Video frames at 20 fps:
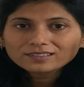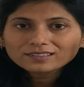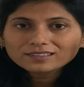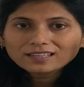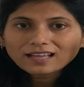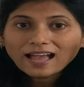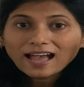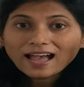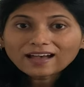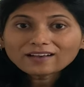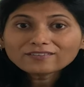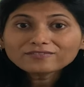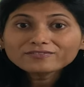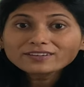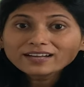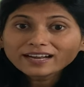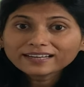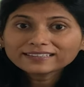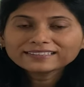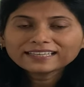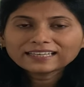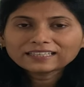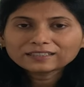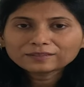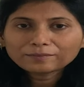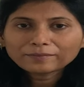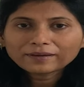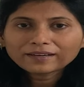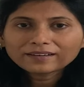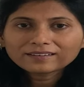have
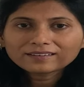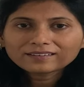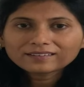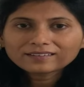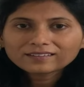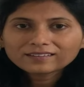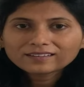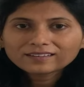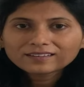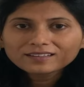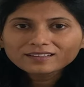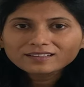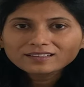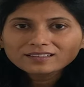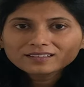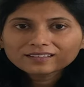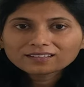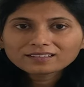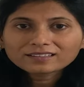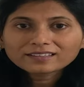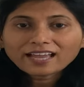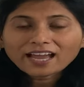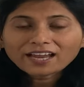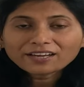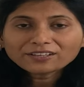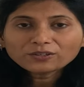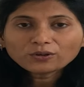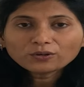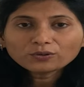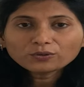contentment,
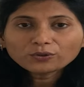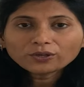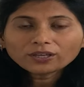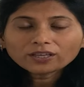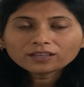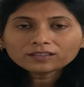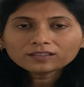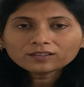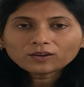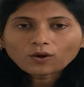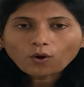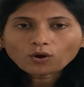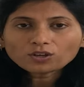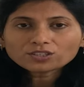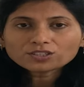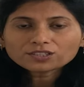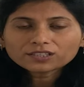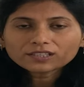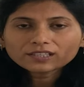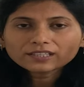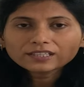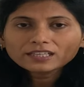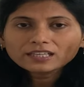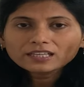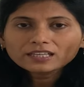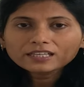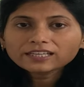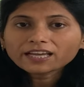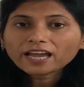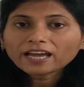carry on doing
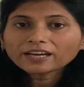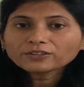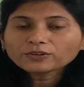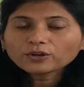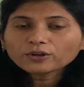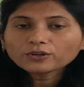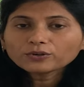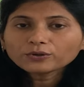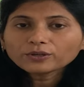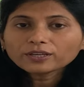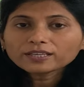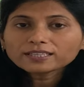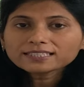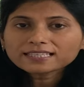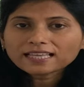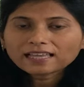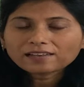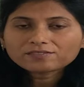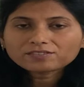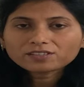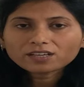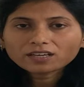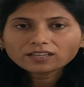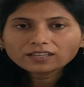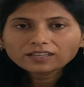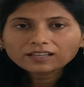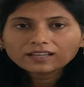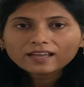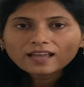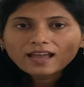austerity, carry on doing
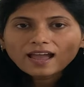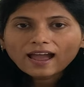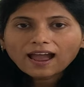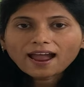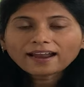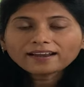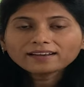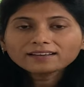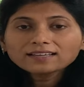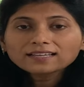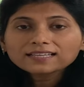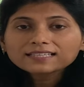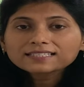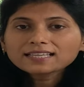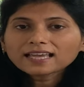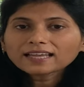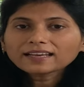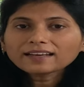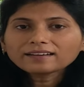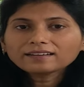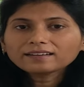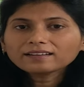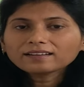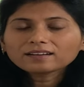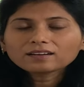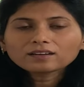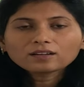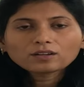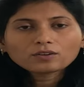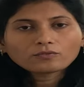self-study and
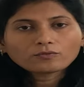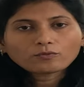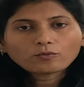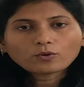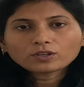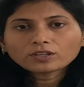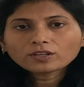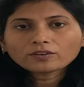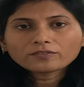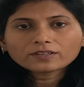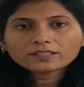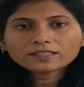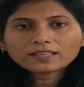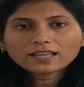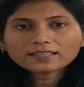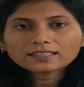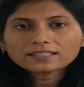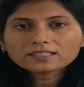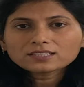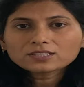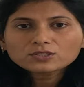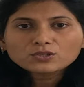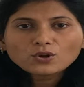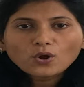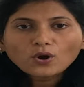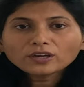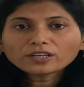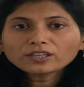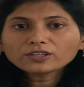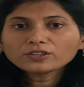surrender whatever that is
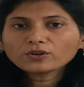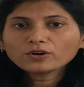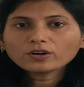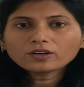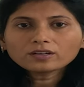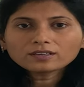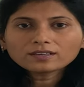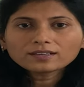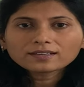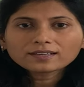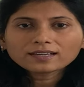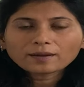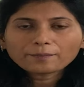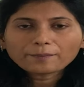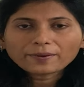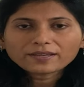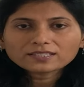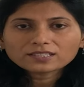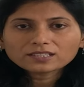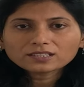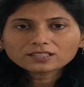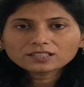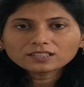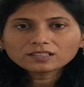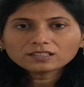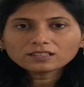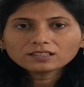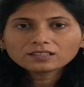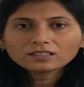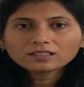not in your capacity